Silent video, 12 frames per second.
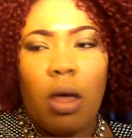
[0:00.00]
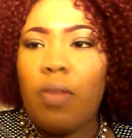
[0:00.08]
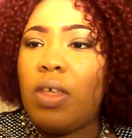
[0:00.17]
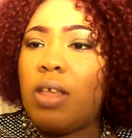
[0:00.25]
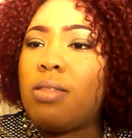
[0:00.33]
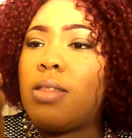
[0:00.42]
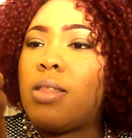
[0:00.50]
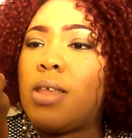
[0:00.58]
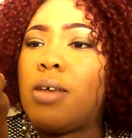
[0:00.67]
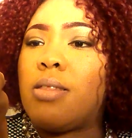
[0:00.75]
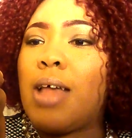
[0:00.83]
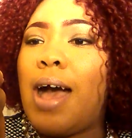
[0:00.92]
this
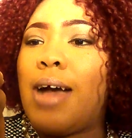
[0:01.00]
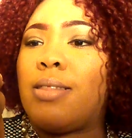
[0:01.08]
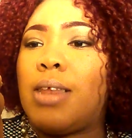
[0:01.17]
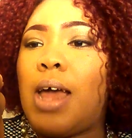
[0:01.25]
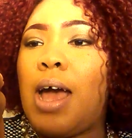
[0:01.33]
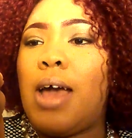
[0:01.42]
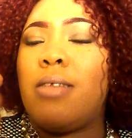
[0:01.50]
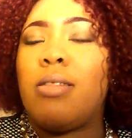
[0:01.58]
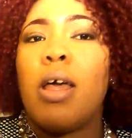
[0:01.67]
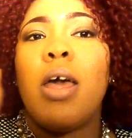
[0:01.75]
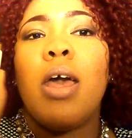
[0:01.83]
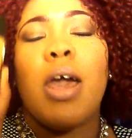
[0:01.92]
does oxidize,
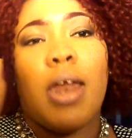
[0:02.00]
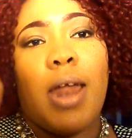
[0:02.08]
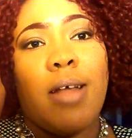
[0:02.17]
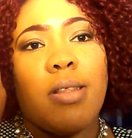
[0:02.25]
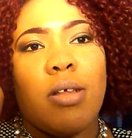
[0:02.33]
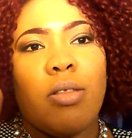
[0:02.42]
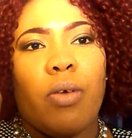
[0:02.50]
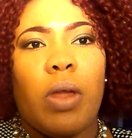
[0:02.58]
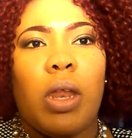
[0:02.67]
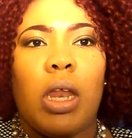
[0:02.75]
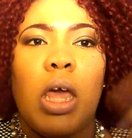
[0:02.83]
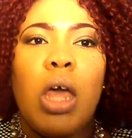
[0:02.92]
and it has
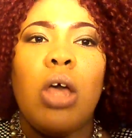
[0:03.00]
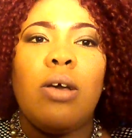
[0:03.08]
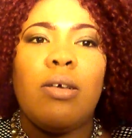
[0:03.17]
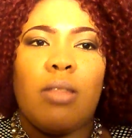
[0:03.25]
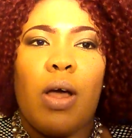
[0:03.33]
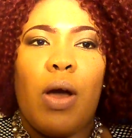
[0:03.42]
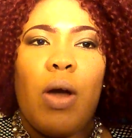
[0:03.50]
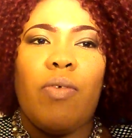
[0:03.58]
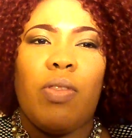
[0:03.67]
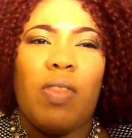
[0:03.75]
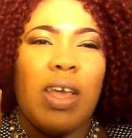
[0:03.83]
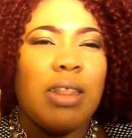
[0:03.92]
sunscreen in it. So
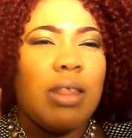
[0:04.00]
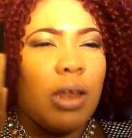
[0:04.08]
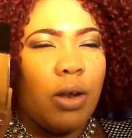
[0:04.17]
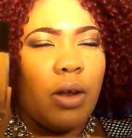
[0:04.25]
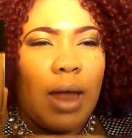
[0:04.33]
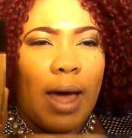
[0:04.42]
if you think it's a little